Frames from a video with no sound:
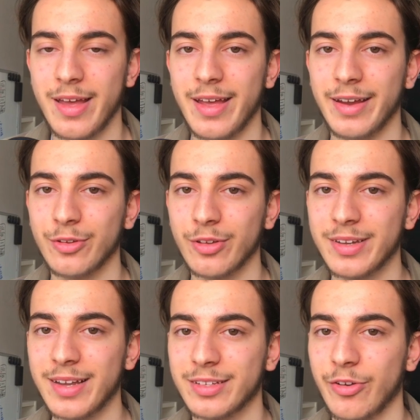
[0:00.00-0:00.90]
It doesn't
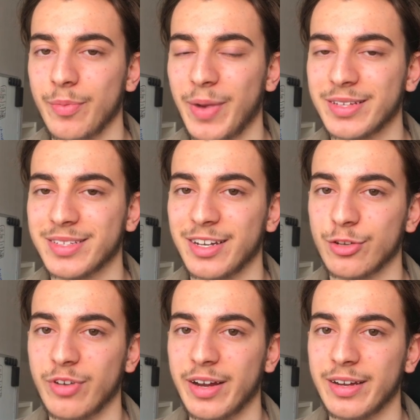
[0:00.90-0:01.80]
necessarily make sense
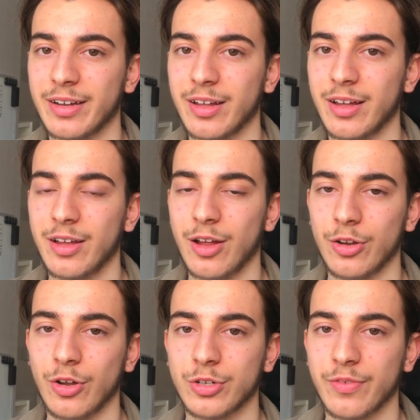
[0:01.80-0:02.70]
creating a
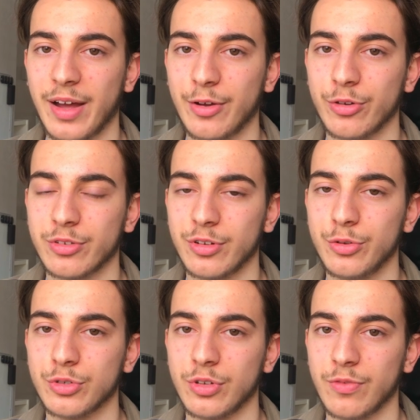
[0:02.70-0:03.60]
lot of A I
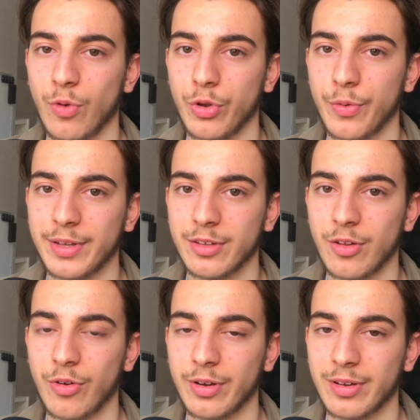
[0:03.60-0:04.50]
solutions for U X
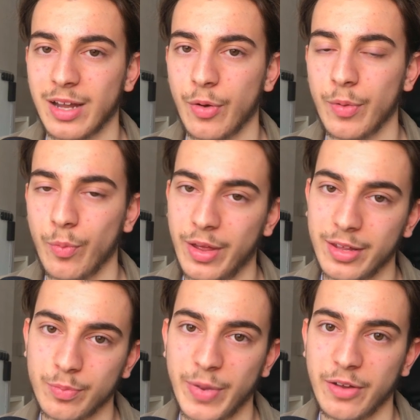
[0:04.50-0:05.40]
design. Now, it
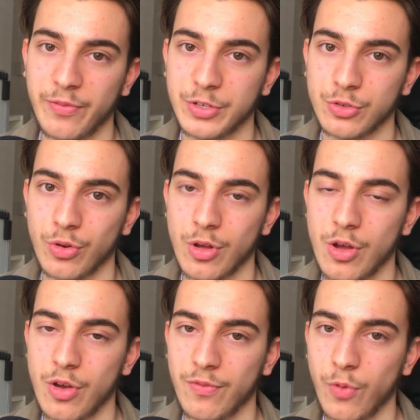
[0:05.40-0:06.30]
is beneficial
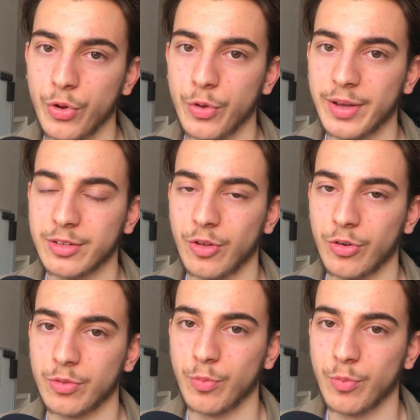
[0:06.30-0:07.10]
for U X designers,